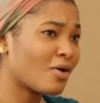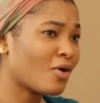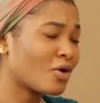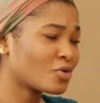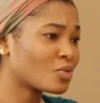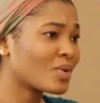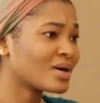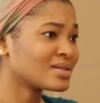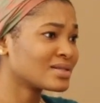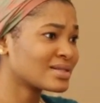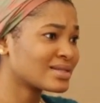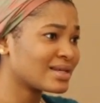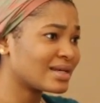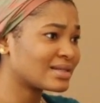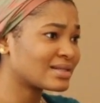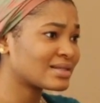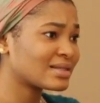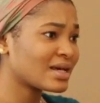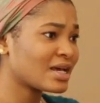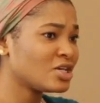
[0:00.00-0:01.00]
on one
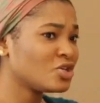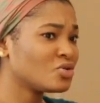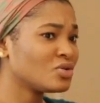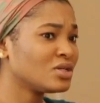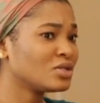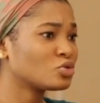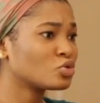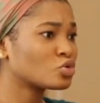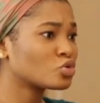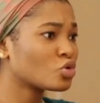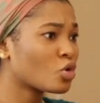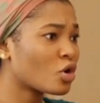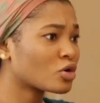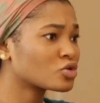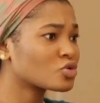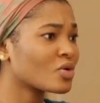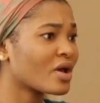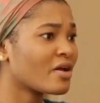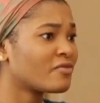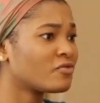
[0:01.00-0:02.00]
set, and you need to
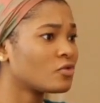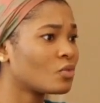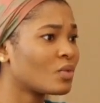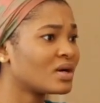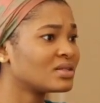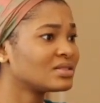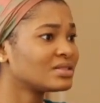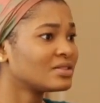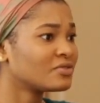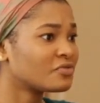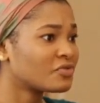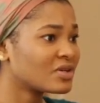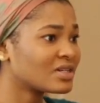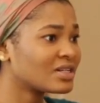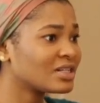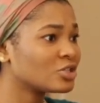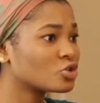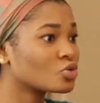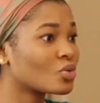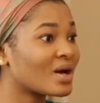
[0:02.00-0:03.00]
talk to everyone
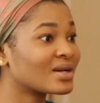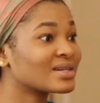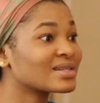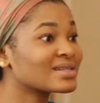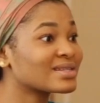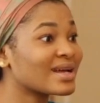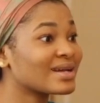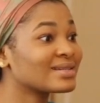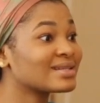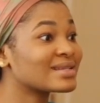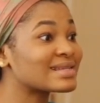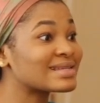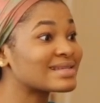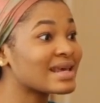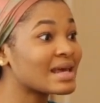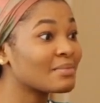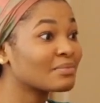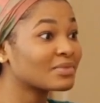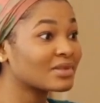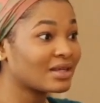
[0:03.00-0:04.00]
differently to understand the
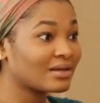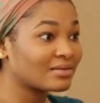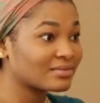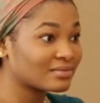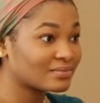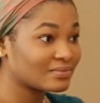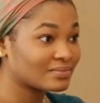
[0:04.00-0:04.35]
same thing.